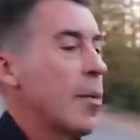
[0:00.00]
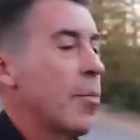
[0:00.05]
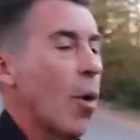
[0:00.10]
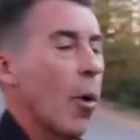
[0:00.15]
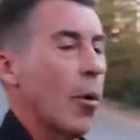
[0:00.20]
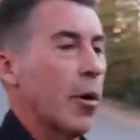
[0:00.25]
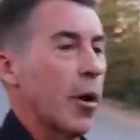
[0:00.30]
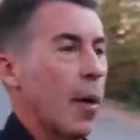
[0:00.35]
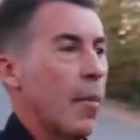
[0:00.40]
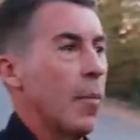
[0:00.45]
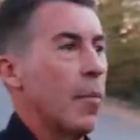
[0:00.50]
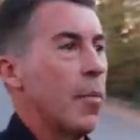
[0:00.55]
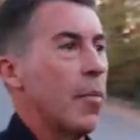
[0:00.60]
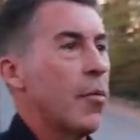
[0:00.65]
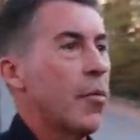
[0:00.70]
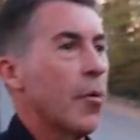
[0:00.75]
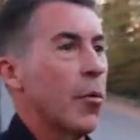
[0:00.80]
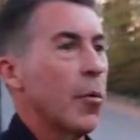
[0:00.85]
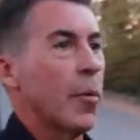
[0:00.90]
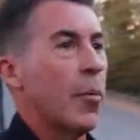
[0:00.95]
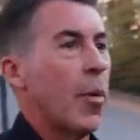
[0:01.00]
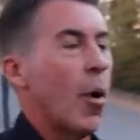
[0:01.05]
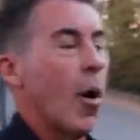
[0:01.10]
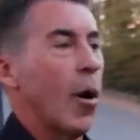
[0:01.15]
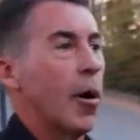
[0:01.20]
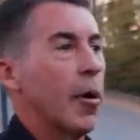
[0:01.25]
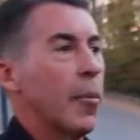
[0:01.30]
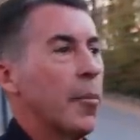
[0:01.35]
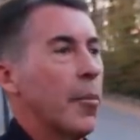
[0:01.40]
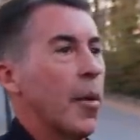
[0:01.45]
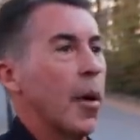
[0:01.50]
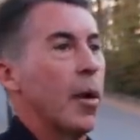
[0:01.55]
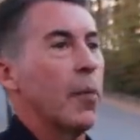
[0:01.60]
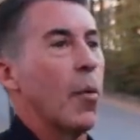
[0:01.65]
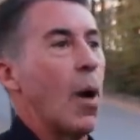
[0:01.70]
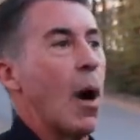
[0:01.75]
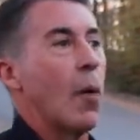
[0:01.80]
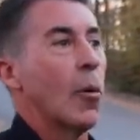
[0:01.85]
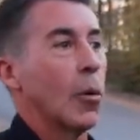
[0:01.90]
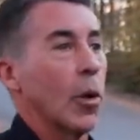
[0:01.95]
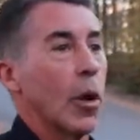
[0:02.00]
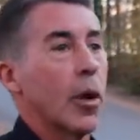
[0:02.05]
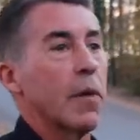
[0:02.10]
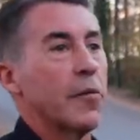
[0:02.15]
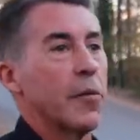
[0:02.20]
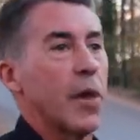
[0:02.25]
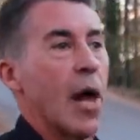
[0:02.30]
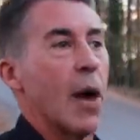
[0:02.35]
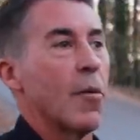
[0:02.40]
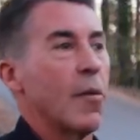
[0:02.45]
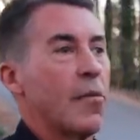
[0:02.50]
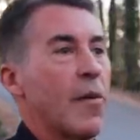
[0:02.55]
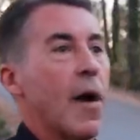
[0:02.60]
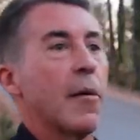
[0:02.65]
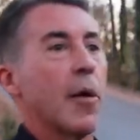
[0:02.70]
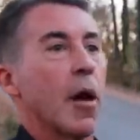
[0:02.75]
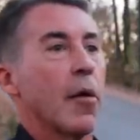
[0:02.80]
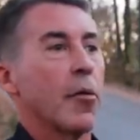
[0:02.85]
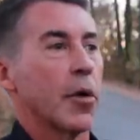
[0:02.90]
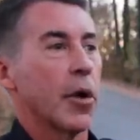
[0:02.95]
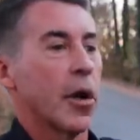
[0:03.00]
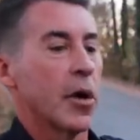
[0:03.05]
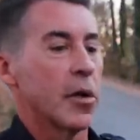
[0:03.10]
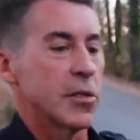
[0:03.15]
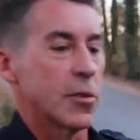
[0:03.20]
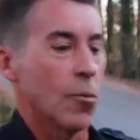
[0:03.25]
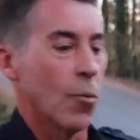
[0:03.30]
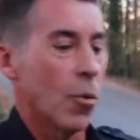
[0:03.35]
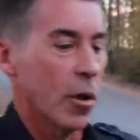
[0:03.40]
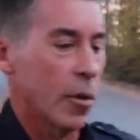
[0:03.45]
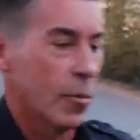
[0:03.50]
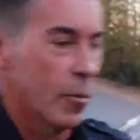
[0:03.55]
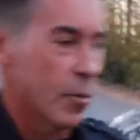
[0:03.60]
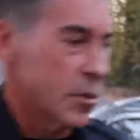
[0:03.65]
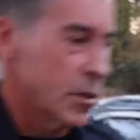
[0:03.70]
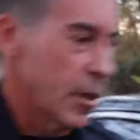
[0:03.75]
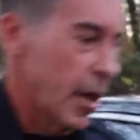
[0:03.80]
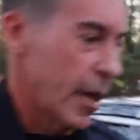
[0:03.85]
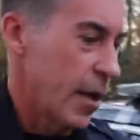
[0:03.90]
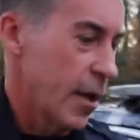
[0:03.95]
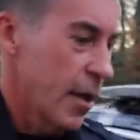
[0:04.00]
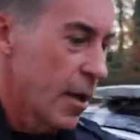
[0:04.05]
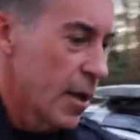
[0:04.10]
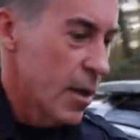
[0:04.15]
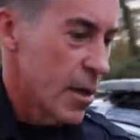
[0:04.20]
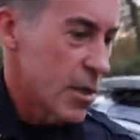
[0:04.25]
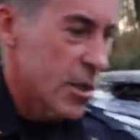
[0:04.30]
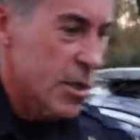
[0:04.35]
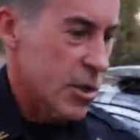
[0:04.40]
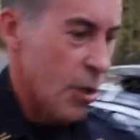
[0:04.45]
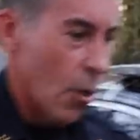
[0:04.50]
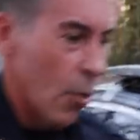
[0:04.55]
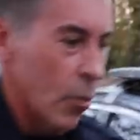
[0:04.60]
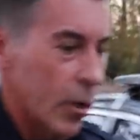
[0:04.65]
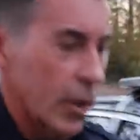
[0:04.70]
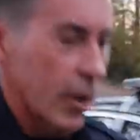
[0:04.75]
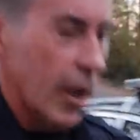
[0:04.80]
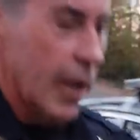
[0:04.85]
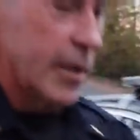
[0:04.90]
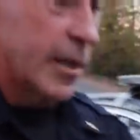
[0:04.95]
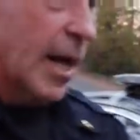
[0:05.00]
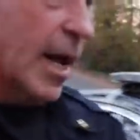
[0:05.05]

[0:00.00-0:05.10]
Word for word: like... we broke it up threw it apart. But oh, really? looking for that, we found other guns. And one of them was like stolen in like